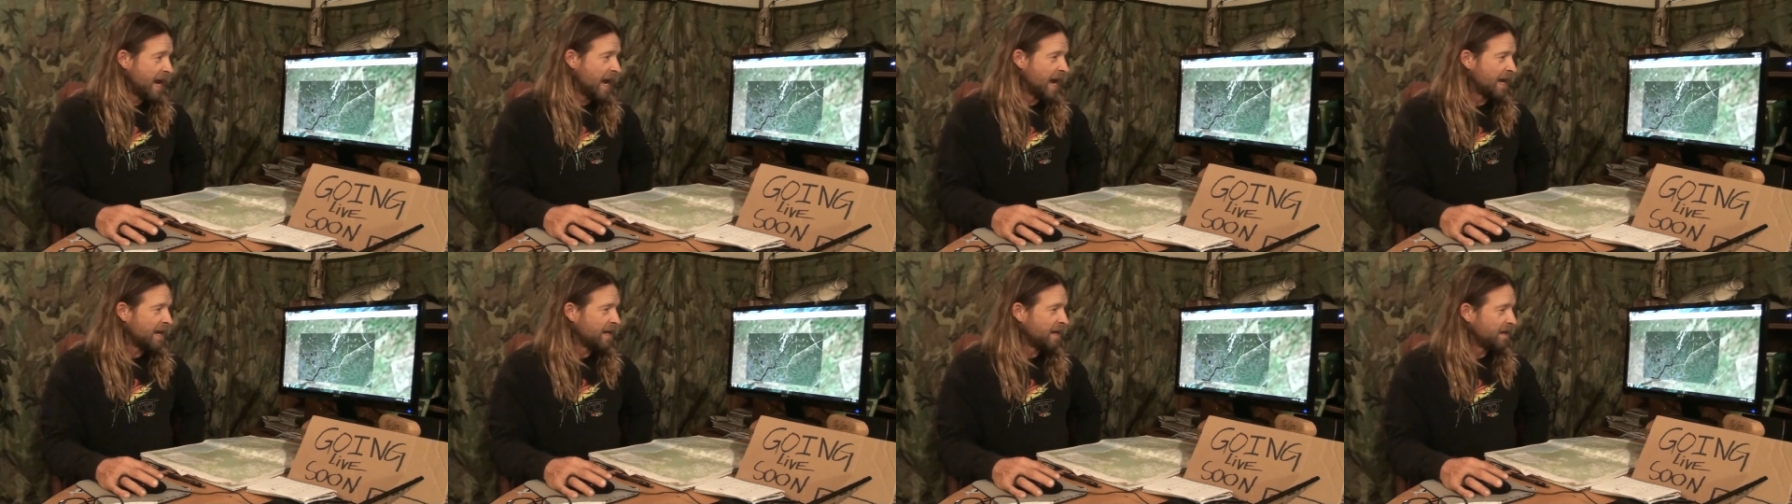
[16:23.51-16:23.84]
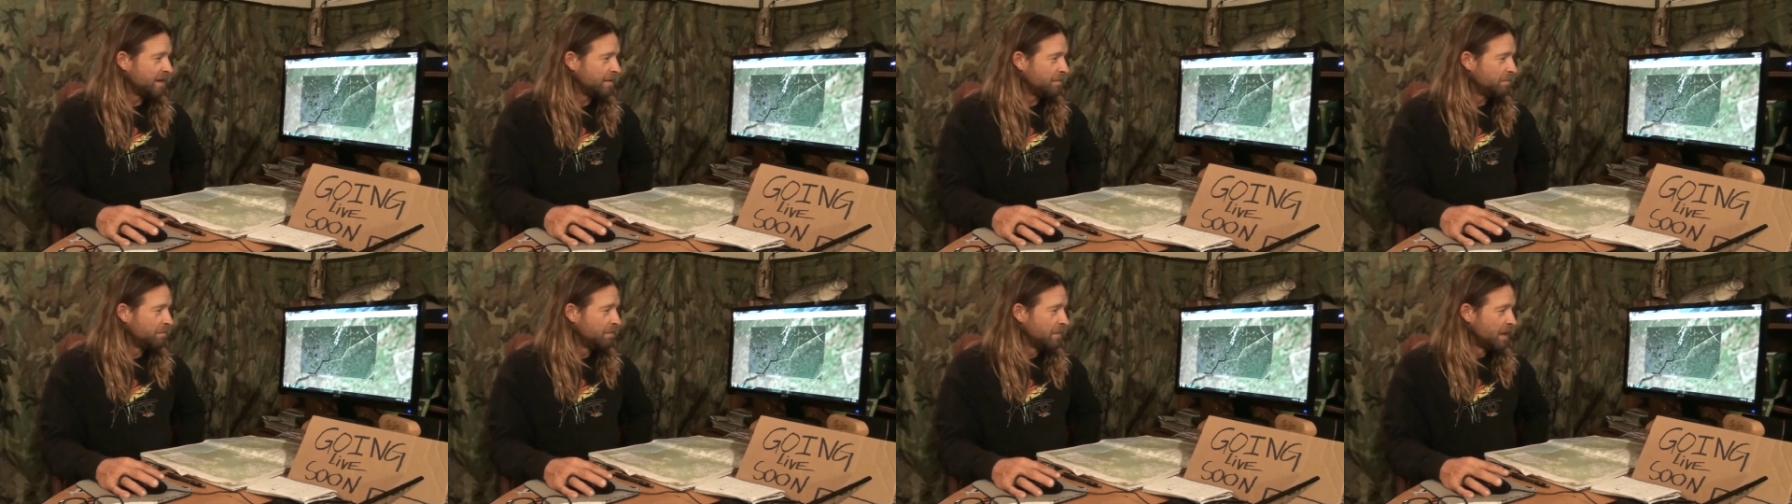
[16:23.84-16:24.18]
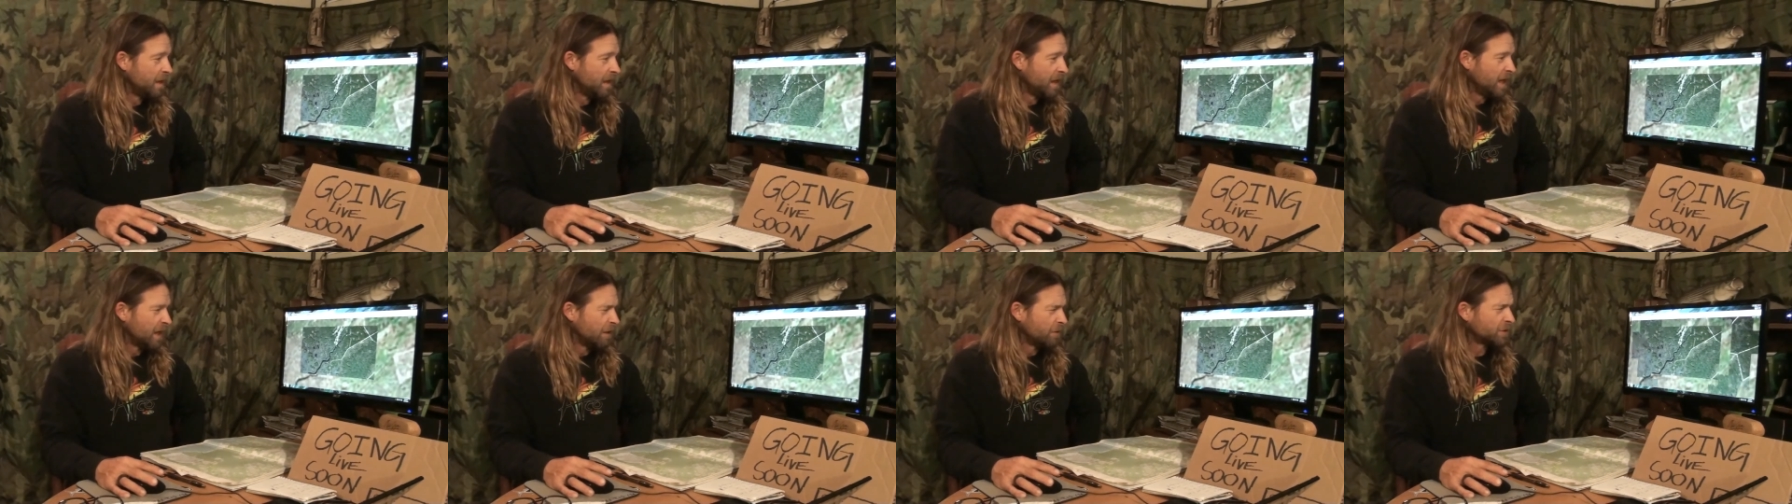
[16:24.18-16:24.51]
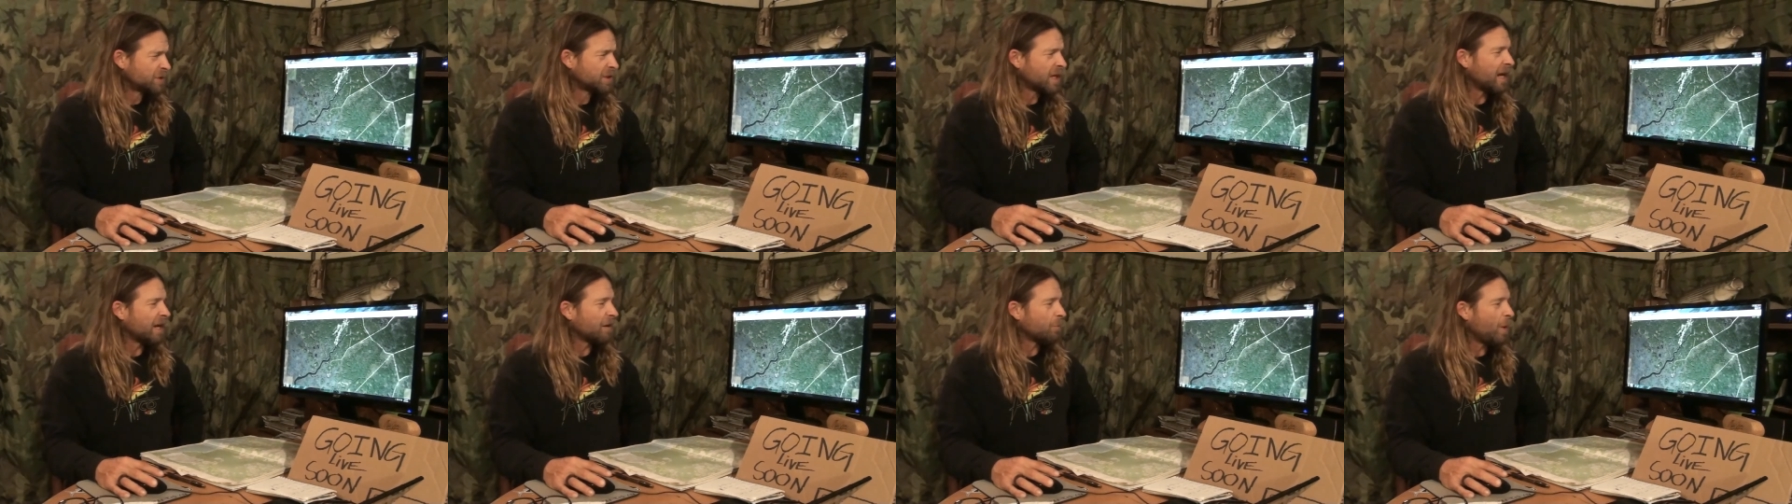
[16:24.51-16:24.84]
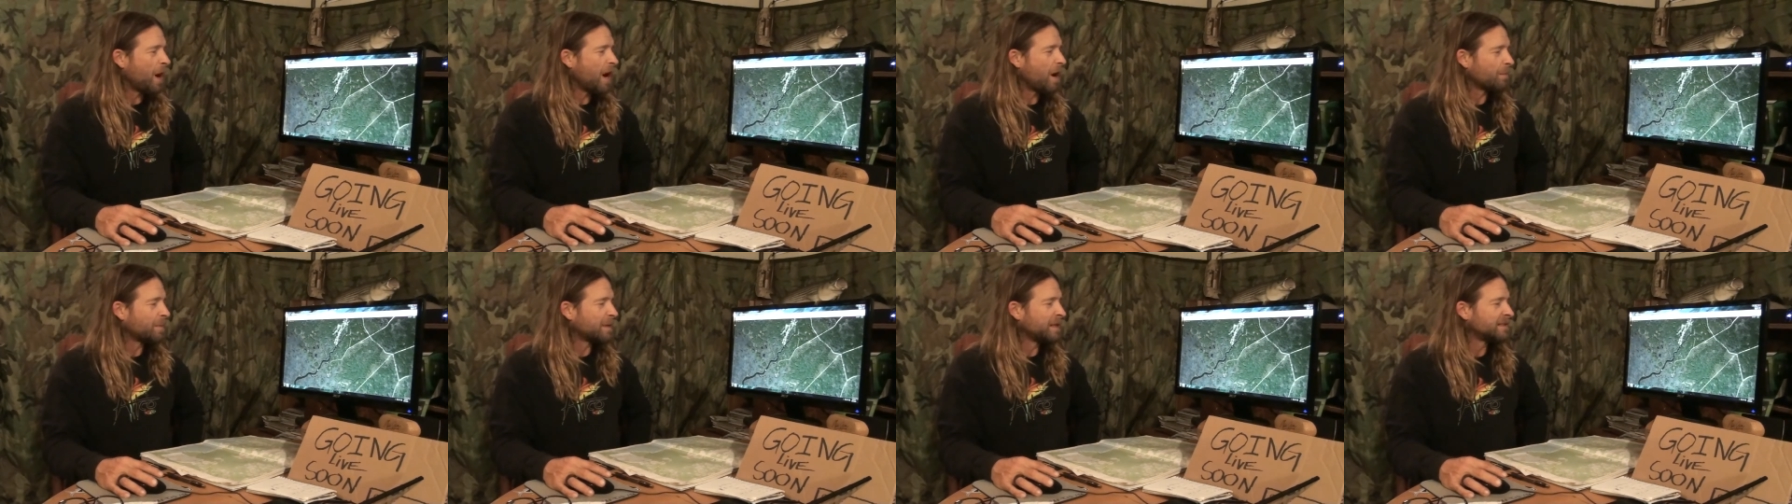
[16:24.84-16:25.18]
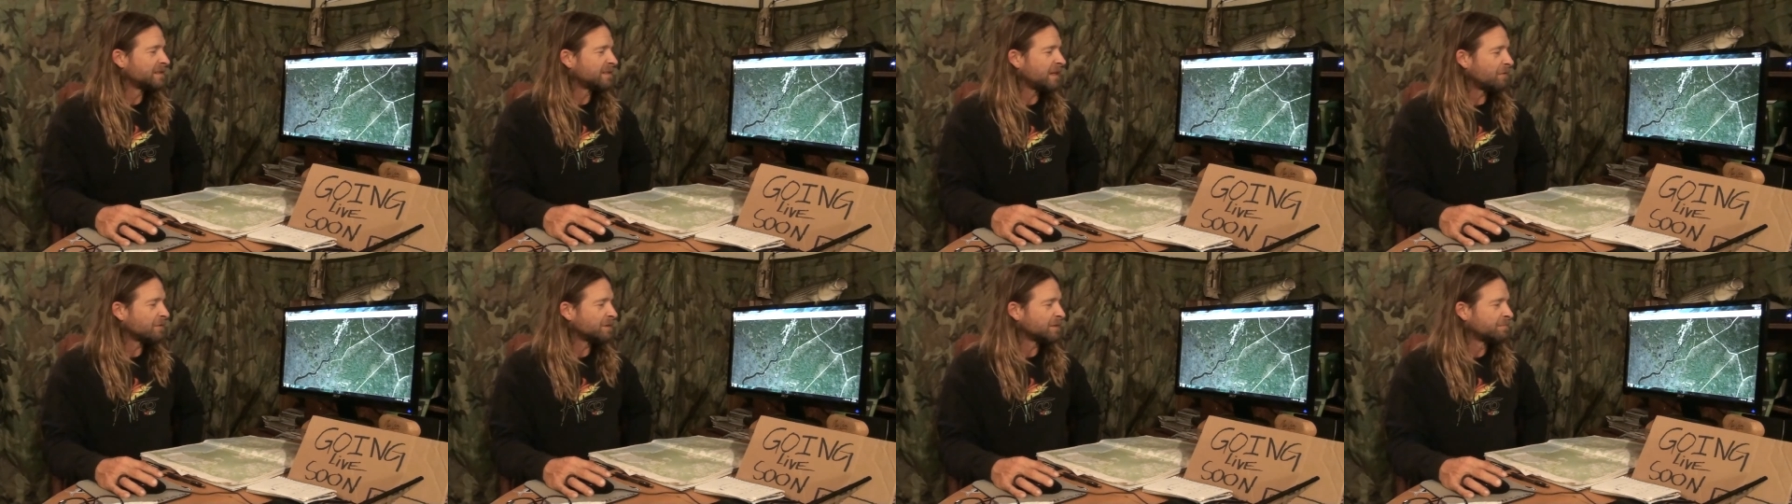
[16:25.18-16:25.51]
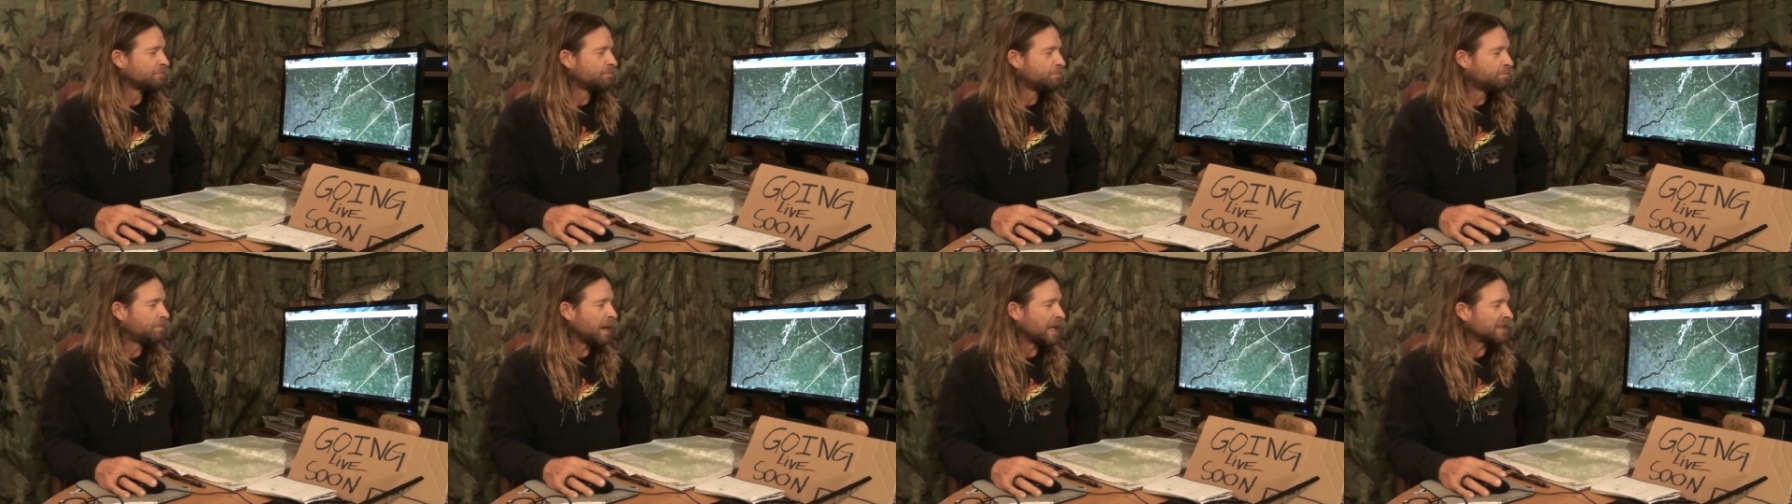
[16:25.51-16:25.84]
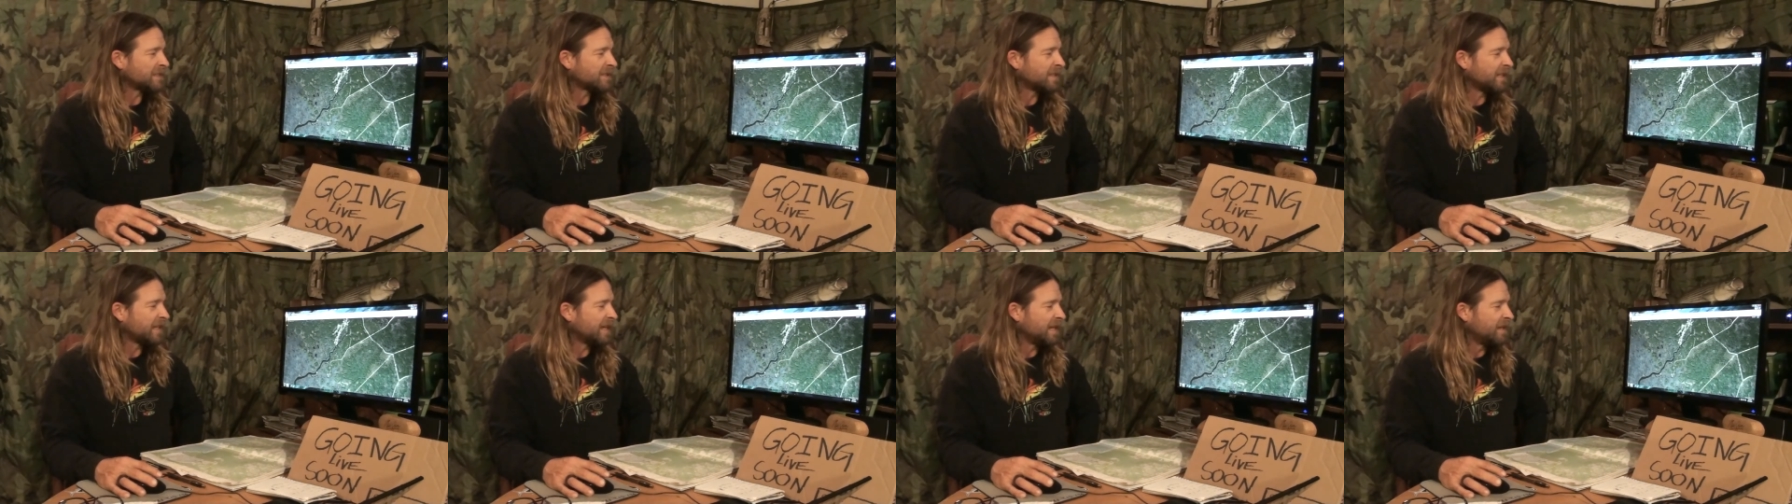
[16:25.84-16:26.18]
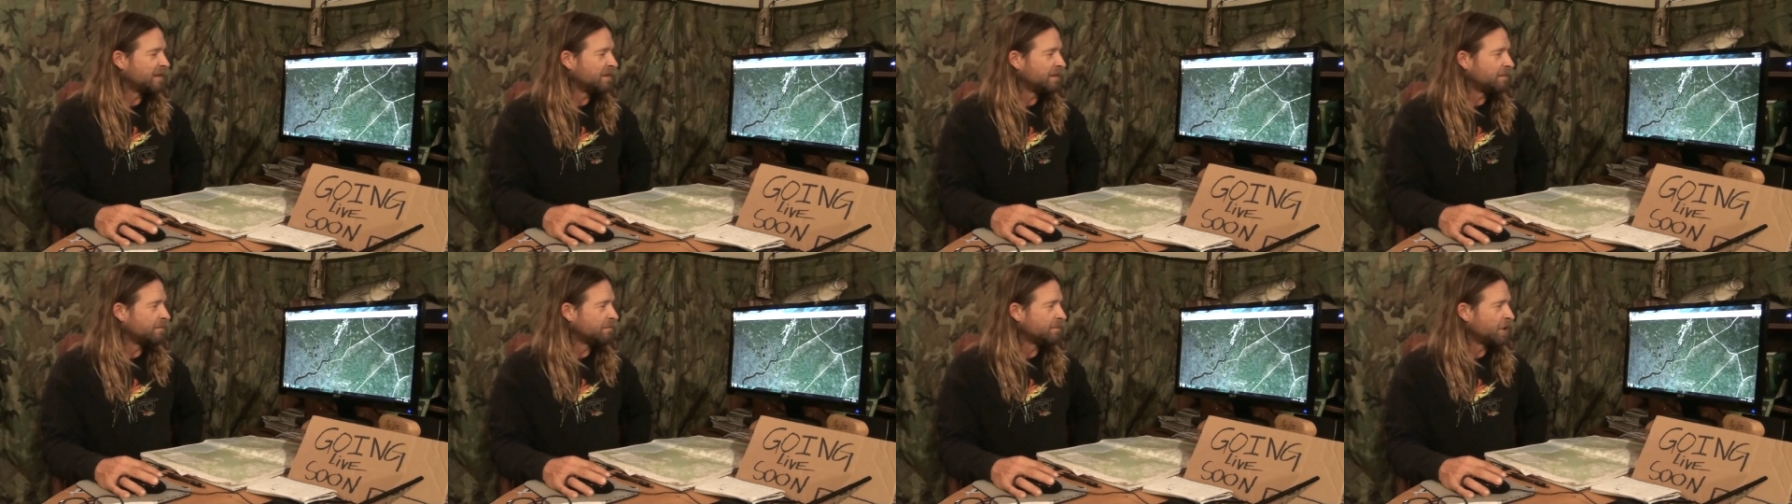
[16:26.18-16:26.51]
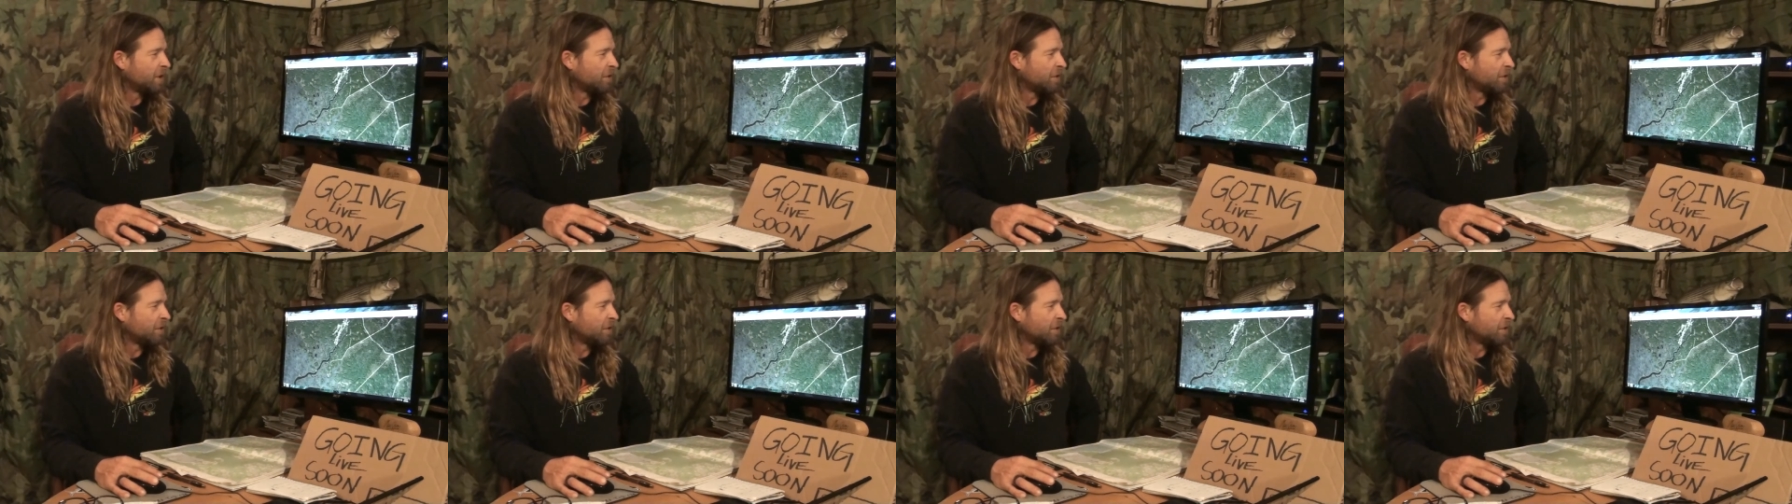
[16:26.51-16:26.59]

And it was kind of wild because I was basically in